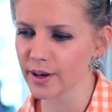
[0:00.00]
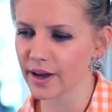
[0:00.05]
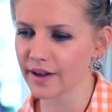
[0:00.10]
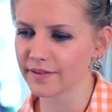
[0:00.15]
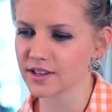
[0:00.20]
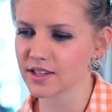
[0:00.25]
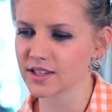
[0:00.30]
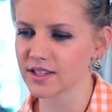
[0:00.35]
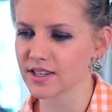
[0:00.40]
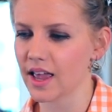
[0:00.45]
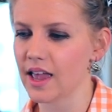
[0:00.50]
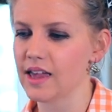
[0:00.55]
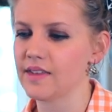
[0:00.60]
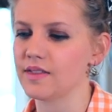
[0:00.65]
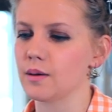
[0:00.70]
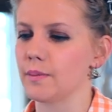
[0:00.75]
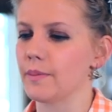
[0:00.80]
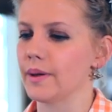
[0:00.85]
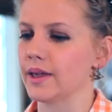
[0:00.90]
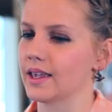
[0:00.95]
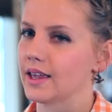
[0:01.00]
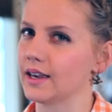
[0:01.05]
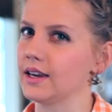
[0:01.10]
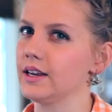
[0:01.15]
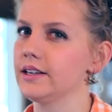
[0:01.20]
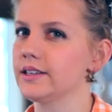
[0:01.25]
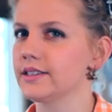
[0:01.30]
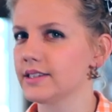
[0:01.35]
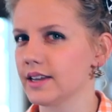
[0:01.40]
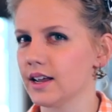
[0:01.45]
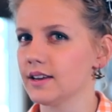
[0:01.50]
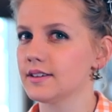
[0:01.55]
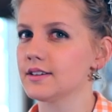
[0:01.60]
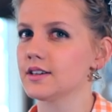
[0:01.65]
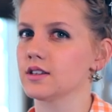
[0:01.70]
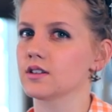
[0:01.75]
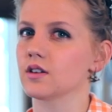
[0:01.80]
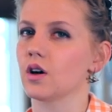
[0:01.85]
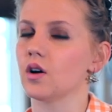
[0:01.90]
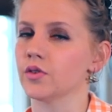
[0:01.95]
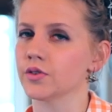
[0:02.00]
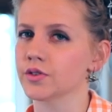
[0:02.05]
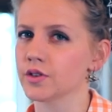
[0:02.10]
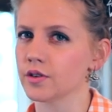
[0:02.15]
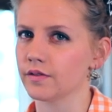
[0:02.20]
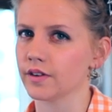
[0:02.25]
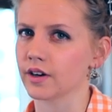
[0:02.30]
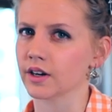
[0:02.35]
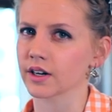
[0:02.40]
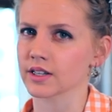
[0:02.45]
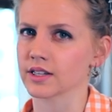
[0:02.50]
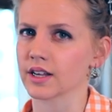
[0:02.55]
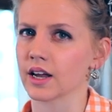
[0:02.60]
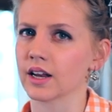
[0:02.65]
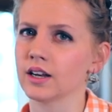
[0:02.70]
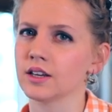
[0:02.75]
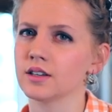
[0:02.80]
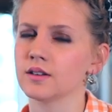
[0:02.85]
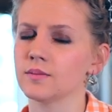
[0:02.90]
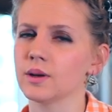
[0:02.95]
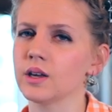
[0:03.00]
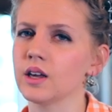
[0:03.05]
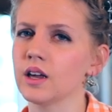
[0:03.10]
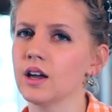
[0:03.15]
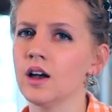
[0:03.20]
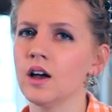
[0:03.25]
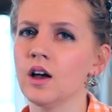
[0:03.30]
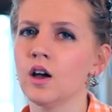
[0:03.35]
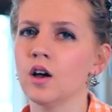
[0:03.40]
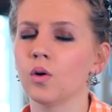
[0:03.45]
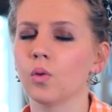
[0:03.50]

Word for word: have to say the beginning stage is also very exciting to me.